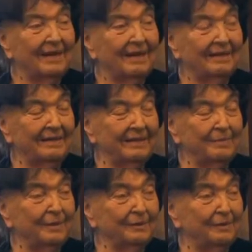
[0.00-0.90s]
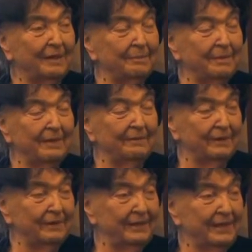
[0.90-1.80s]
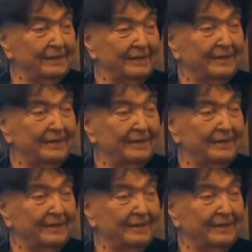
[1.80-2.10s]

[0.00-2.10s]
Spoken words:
Are they most of them volunteers?